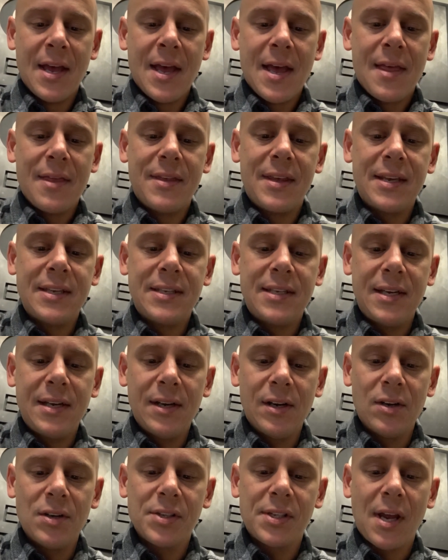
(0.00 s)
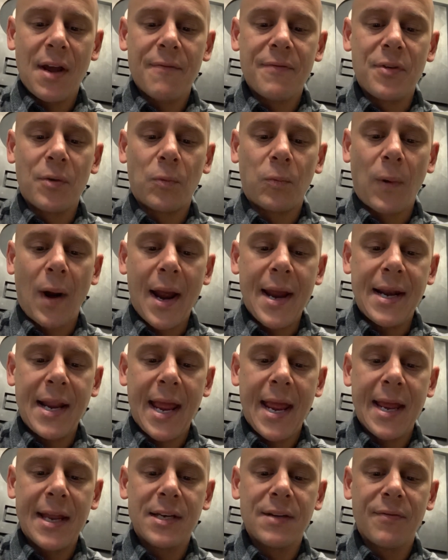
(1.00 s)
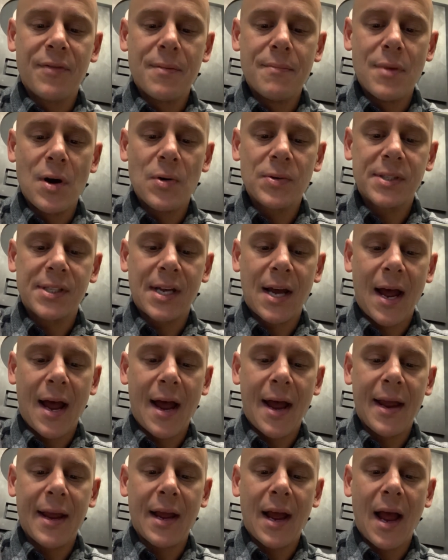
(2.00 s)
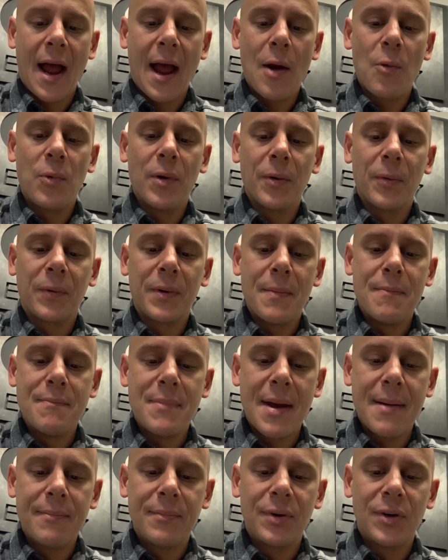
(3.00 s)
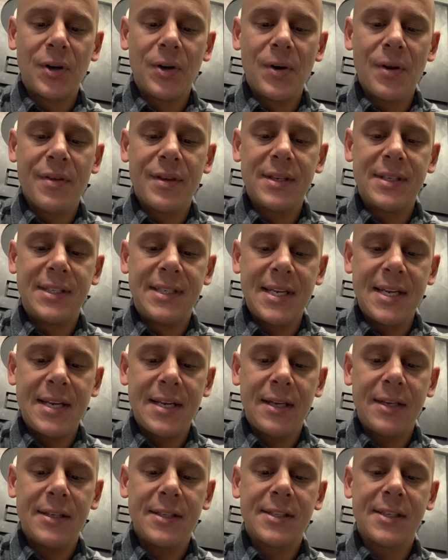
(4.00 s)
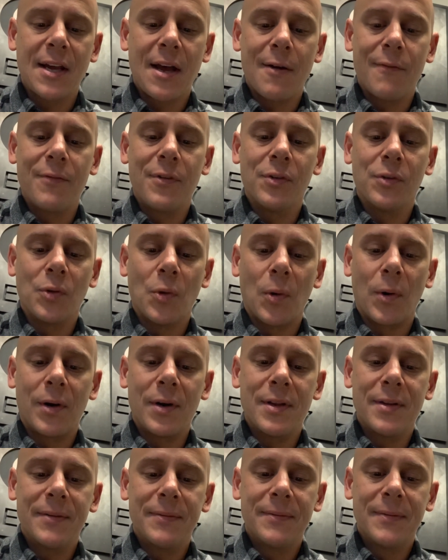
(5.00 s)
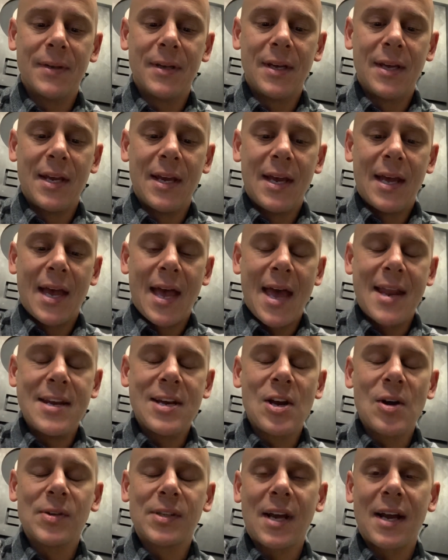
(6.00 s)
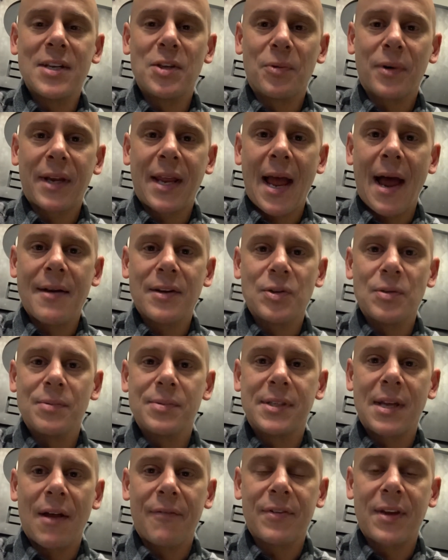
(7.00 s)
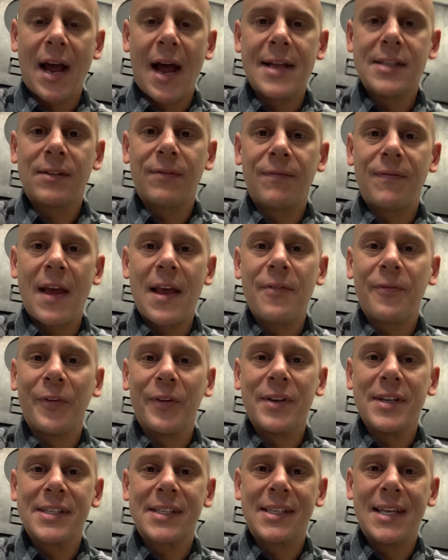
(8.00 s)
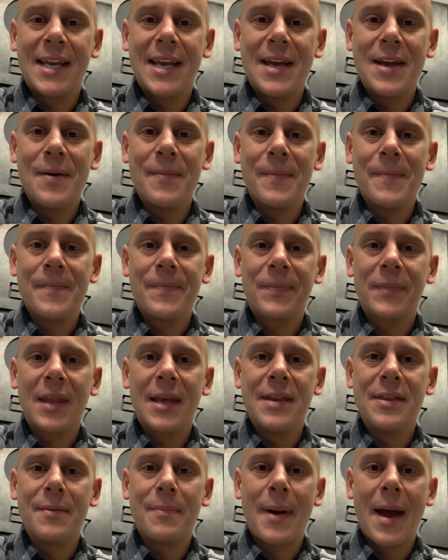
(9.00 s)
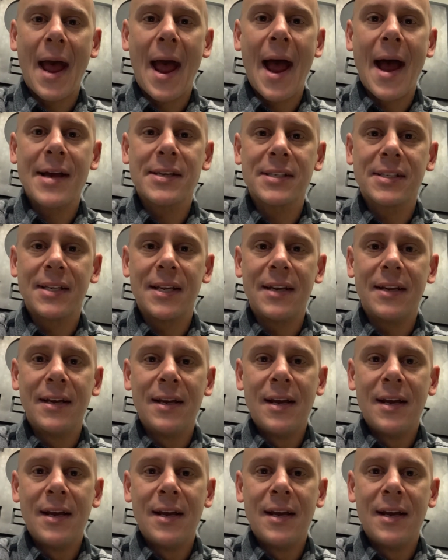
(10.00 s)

the years of the right hand of the Most High. I will remember the deeds of the Lord." And he goes on to recount to himself God's faithfulness to him in the past. And